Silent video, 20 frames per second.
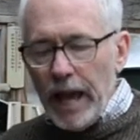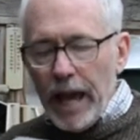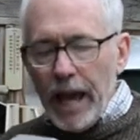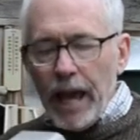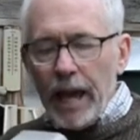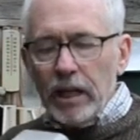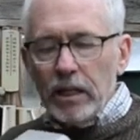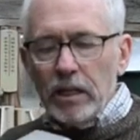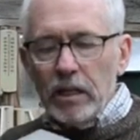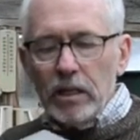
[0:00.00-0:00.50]

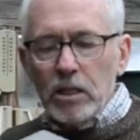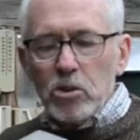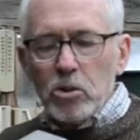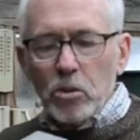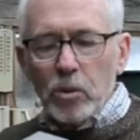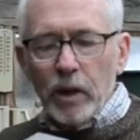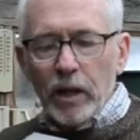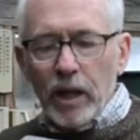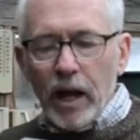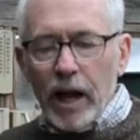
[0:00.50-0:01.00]
And in this
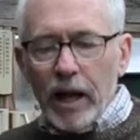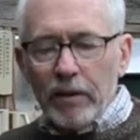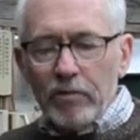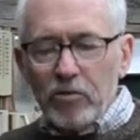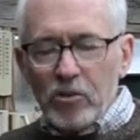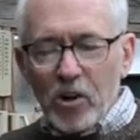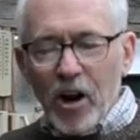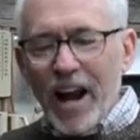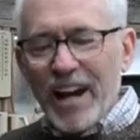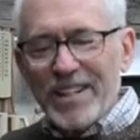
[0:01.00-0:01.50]
one, I've
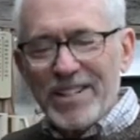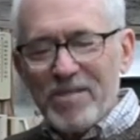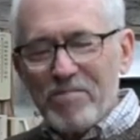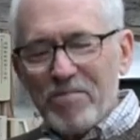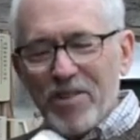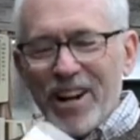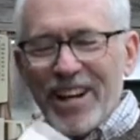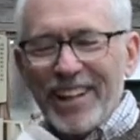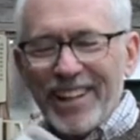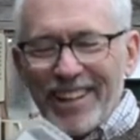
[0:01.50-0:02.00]
tried to
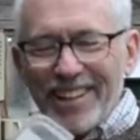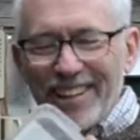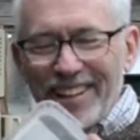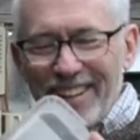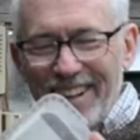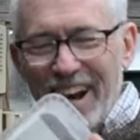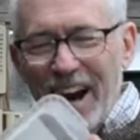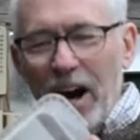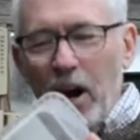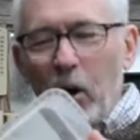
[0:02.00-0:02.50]
break
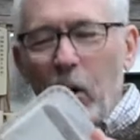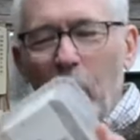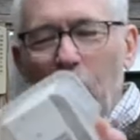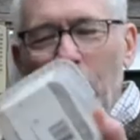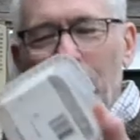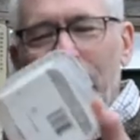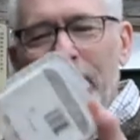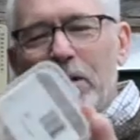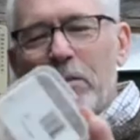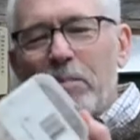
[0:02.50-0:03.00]
a
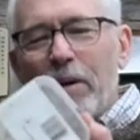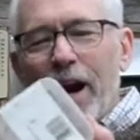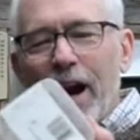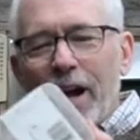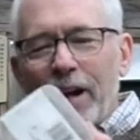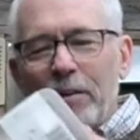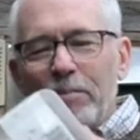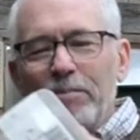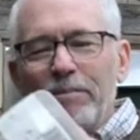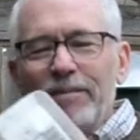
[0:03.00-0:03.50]
hole in the
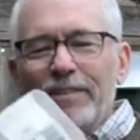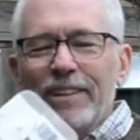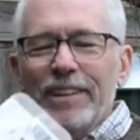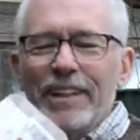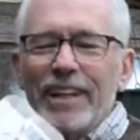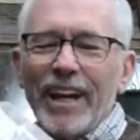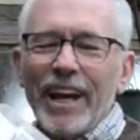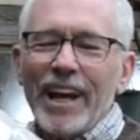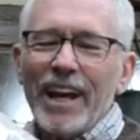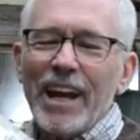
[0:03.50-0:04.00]
bottom,
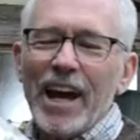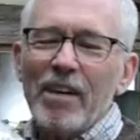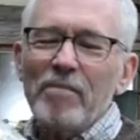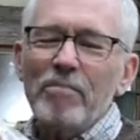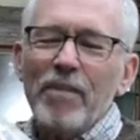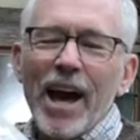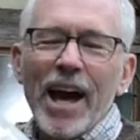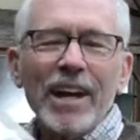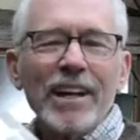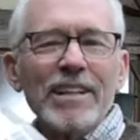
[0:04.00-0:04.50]
and I've
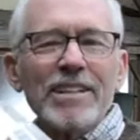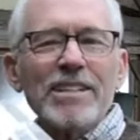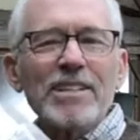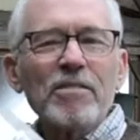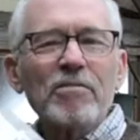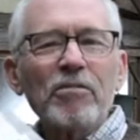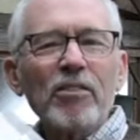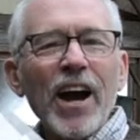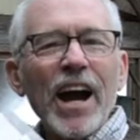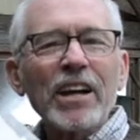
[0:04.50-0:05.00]
managed
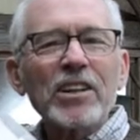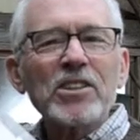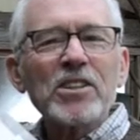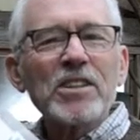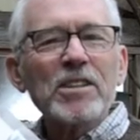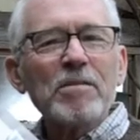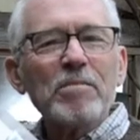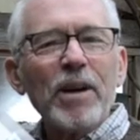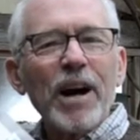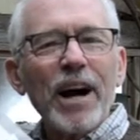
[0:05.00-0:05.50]
to
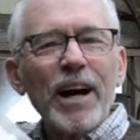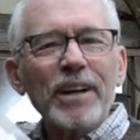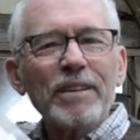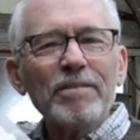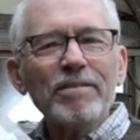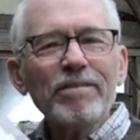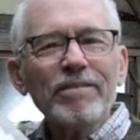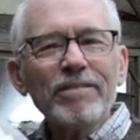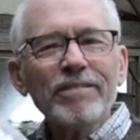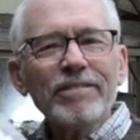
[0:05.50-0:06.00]
fracture the
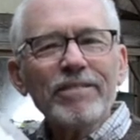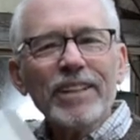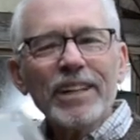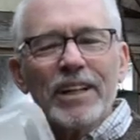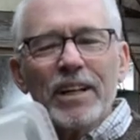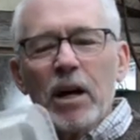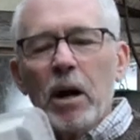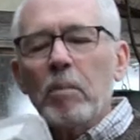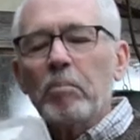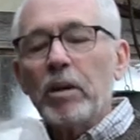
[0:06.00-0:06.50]
bottom.
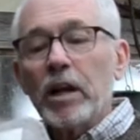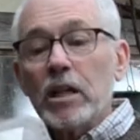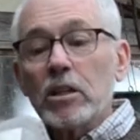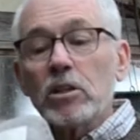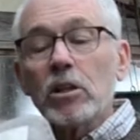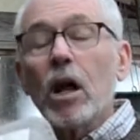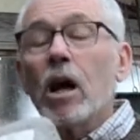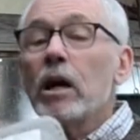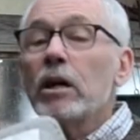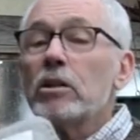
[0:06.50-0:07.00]
But
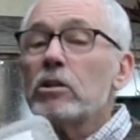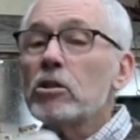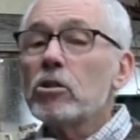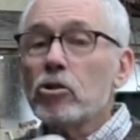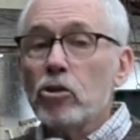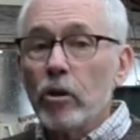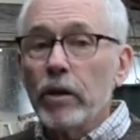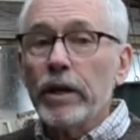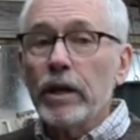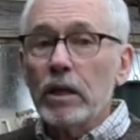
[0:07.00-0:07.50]
as long as it
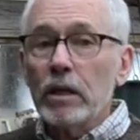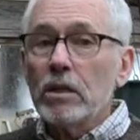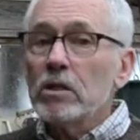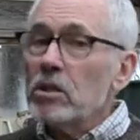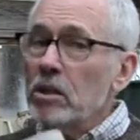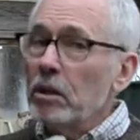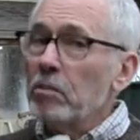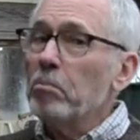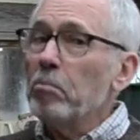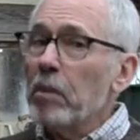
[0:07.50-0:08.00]

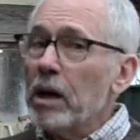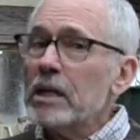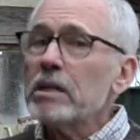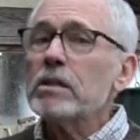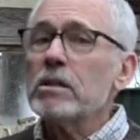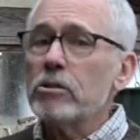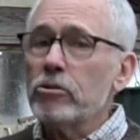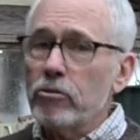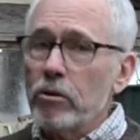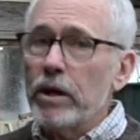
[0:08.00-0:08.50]
drains, it
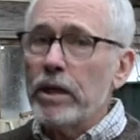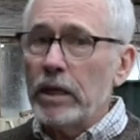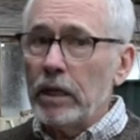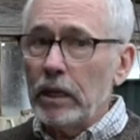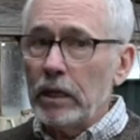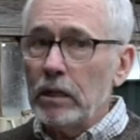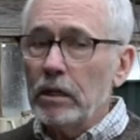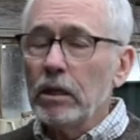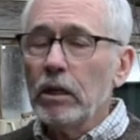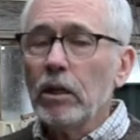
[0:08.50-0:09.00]
must
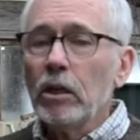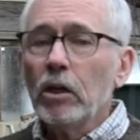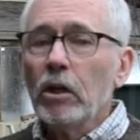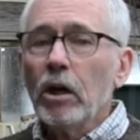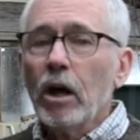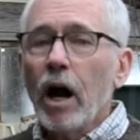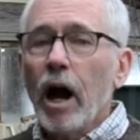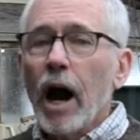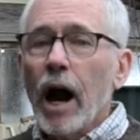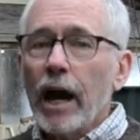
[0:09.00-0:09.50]
drain,
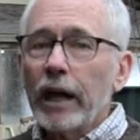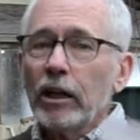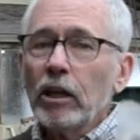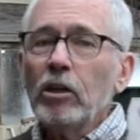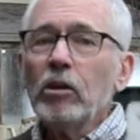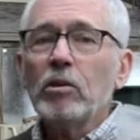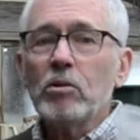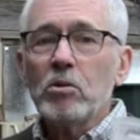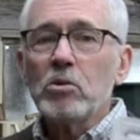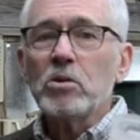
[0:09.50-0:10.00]
I
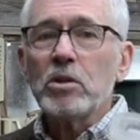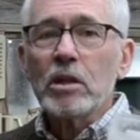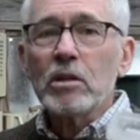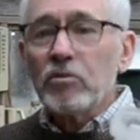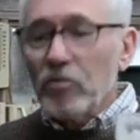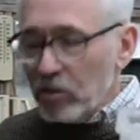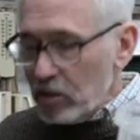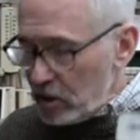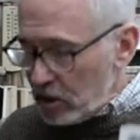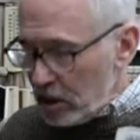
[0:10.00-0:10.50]
can use this
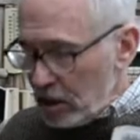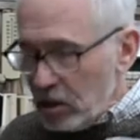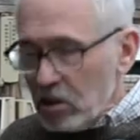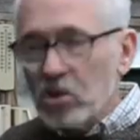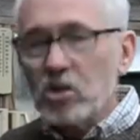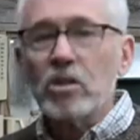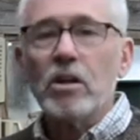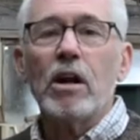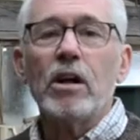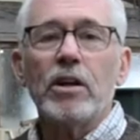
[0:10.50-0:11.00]
for seed
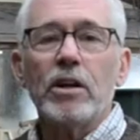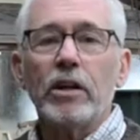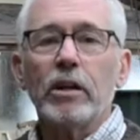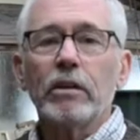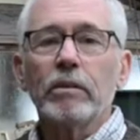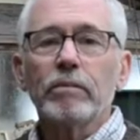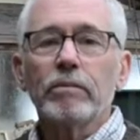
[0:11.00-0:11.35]
starting.